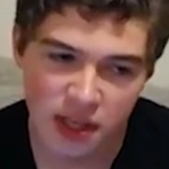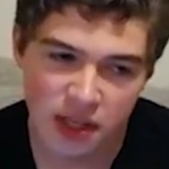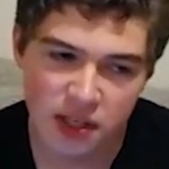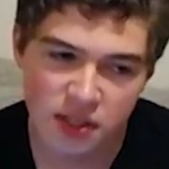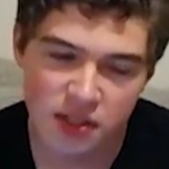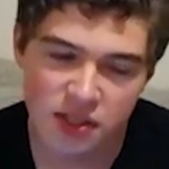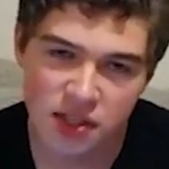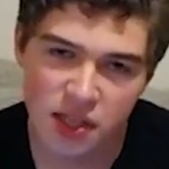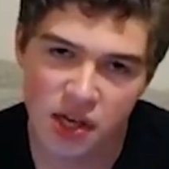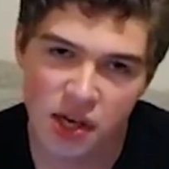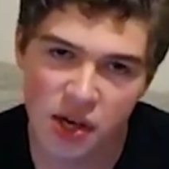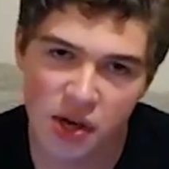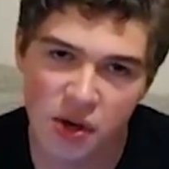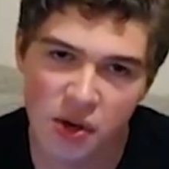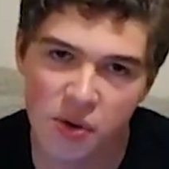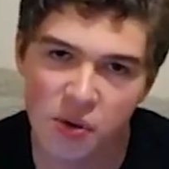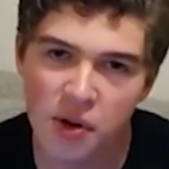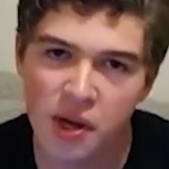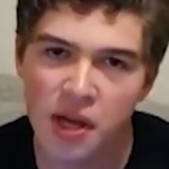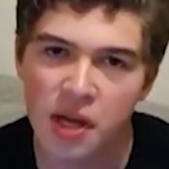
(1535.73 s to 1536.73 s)

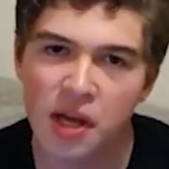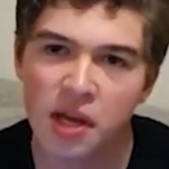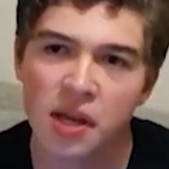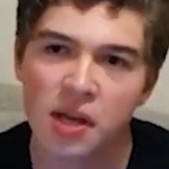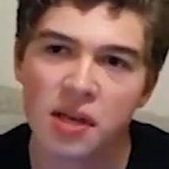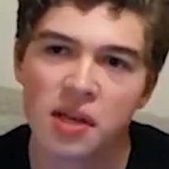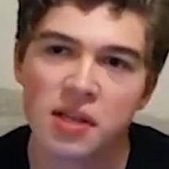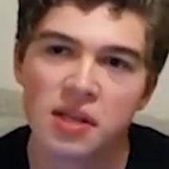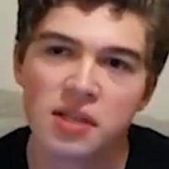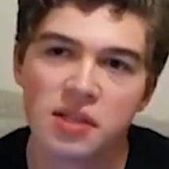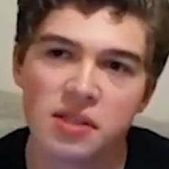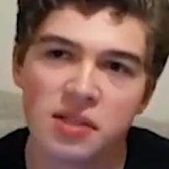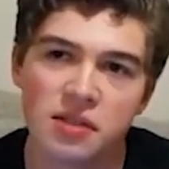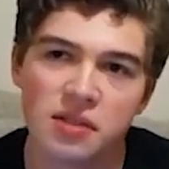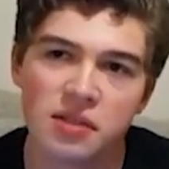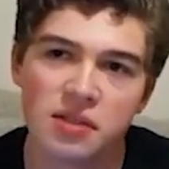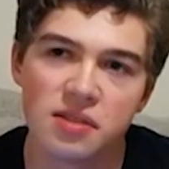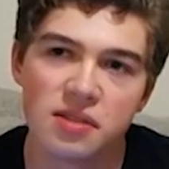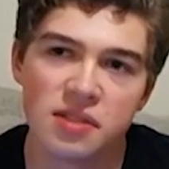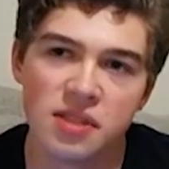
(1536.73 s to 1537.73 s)
So
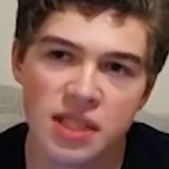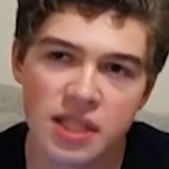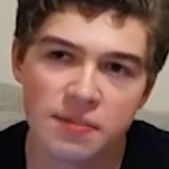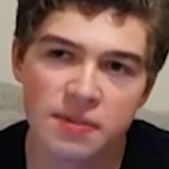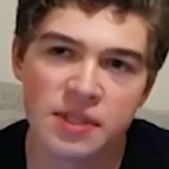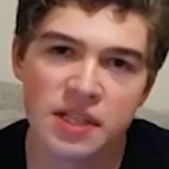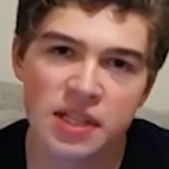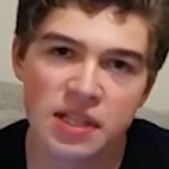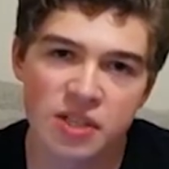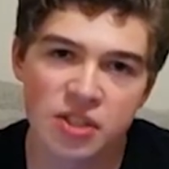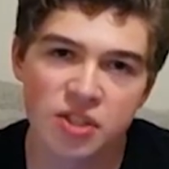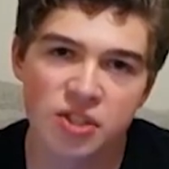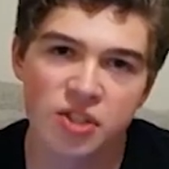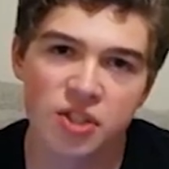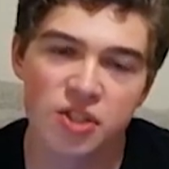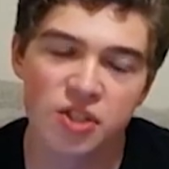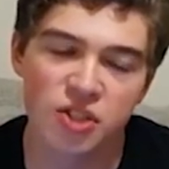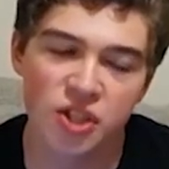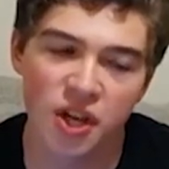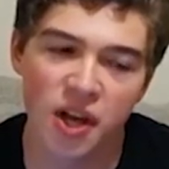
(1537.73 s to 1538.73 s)
deep dish
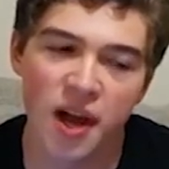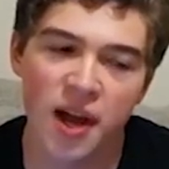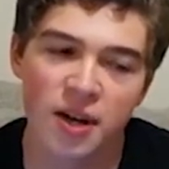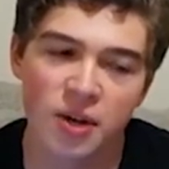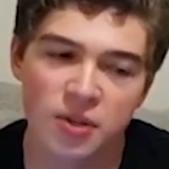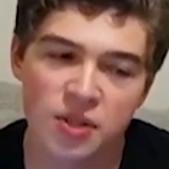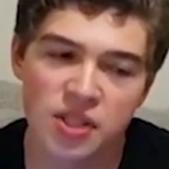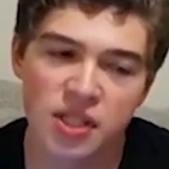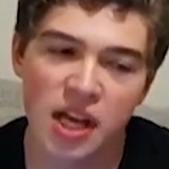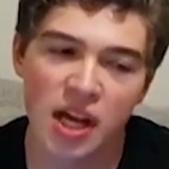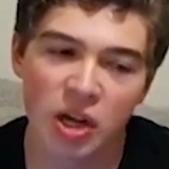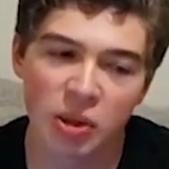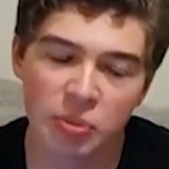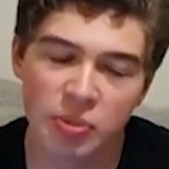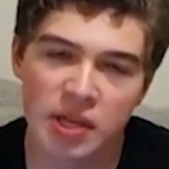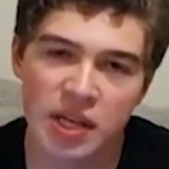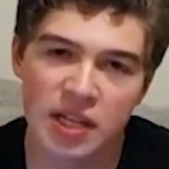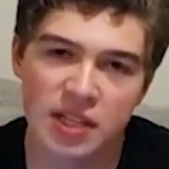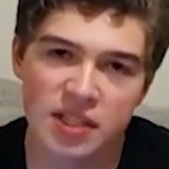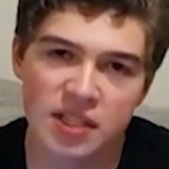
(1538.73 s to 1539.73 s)
Chicago-style
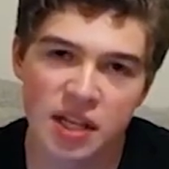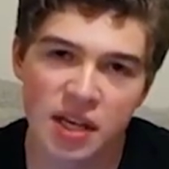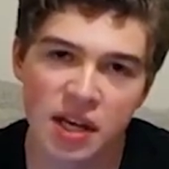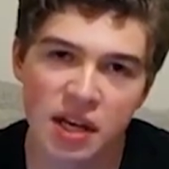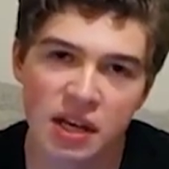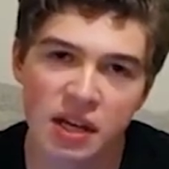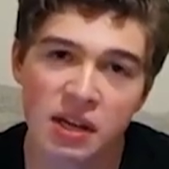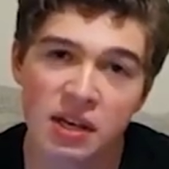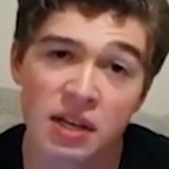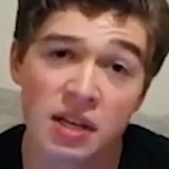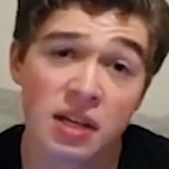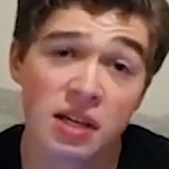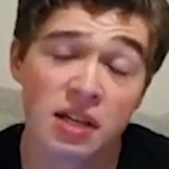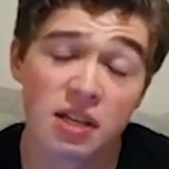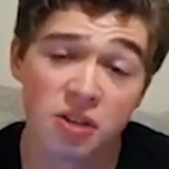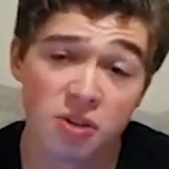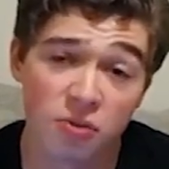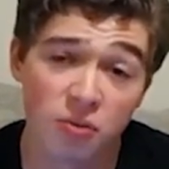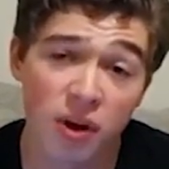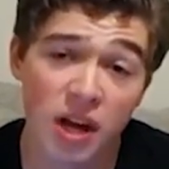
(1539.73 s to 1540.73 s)
pizza,
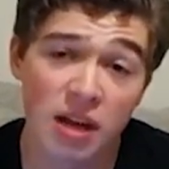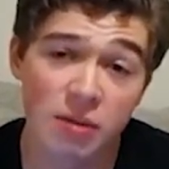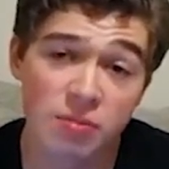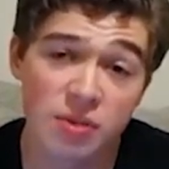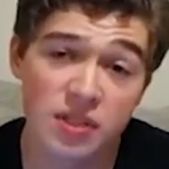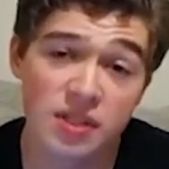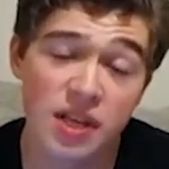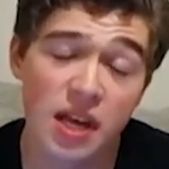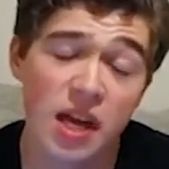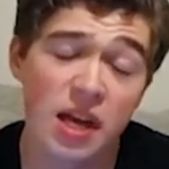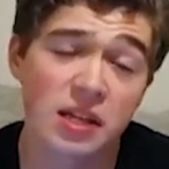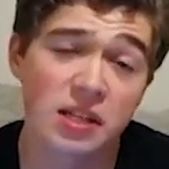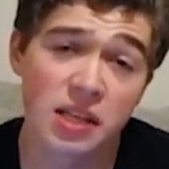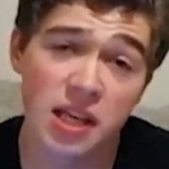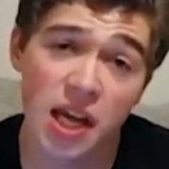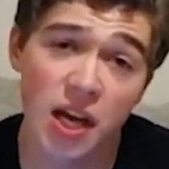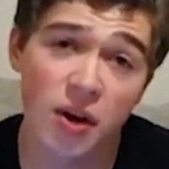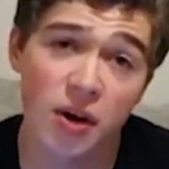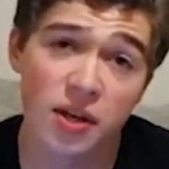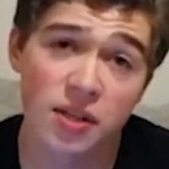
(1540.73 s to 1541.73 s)
grapes, and
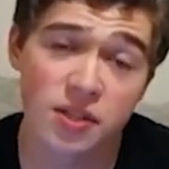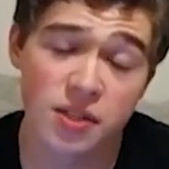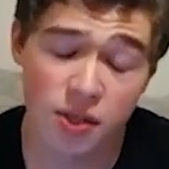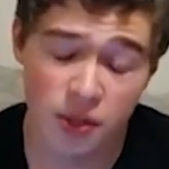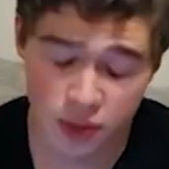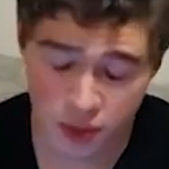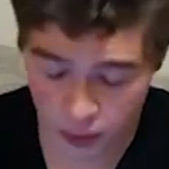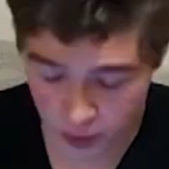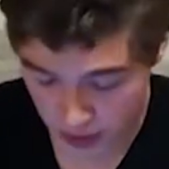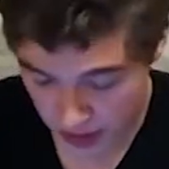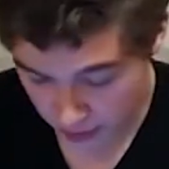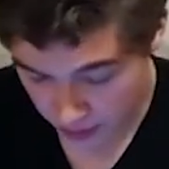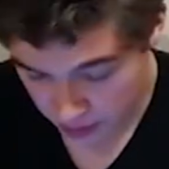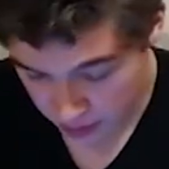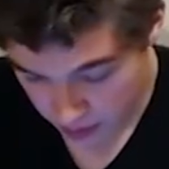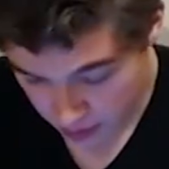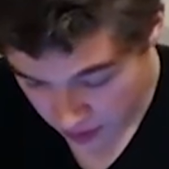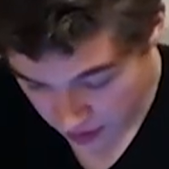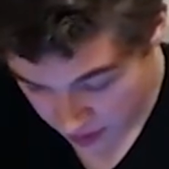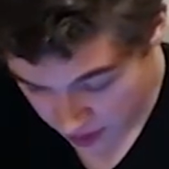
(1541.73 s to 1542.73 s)
carrots. Those would probably
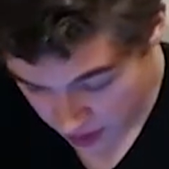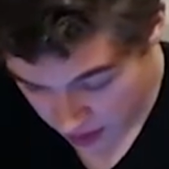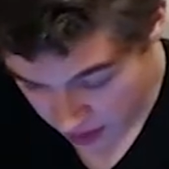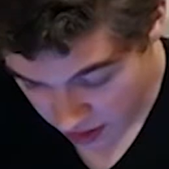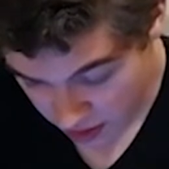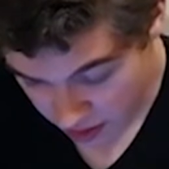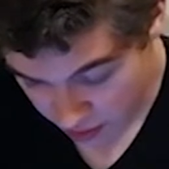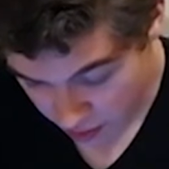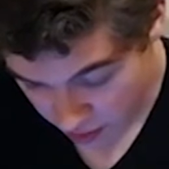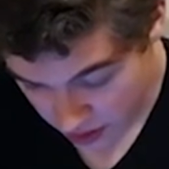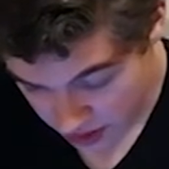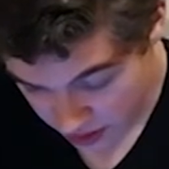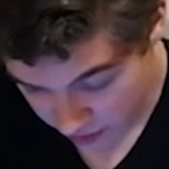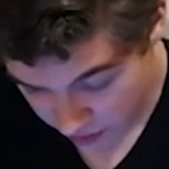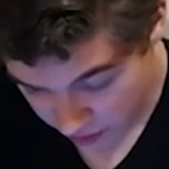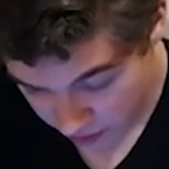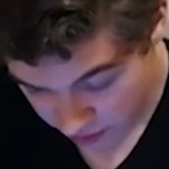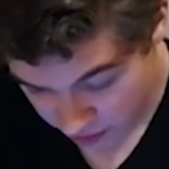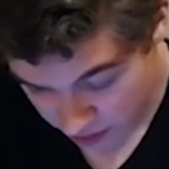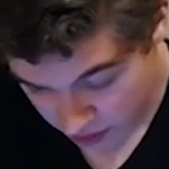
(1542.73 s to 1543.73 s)
be the 3
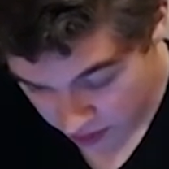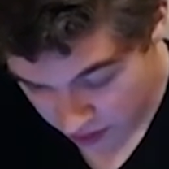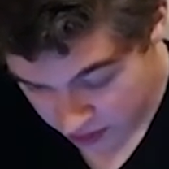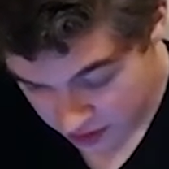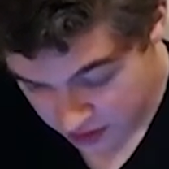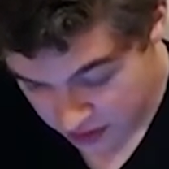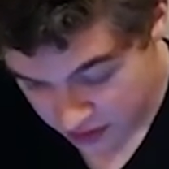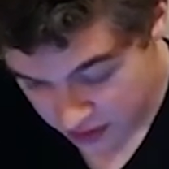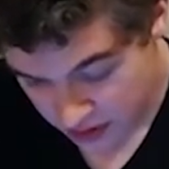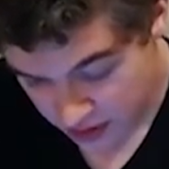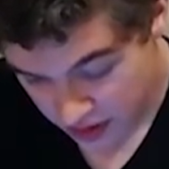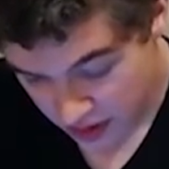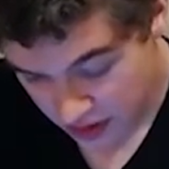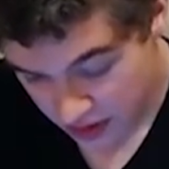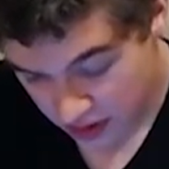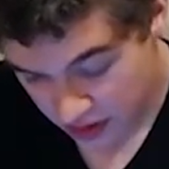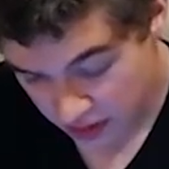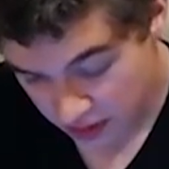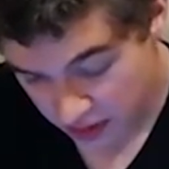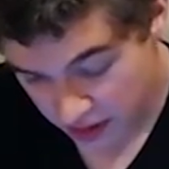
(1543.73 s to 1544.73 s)
different foods
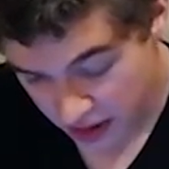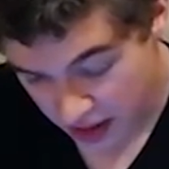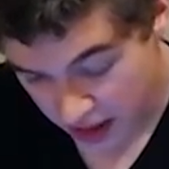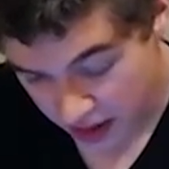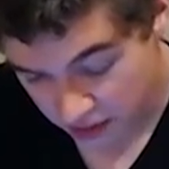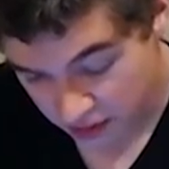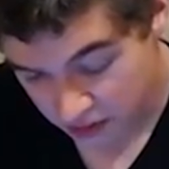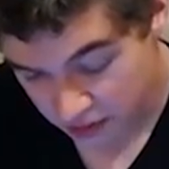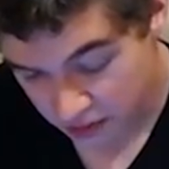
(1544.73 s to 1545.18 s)
that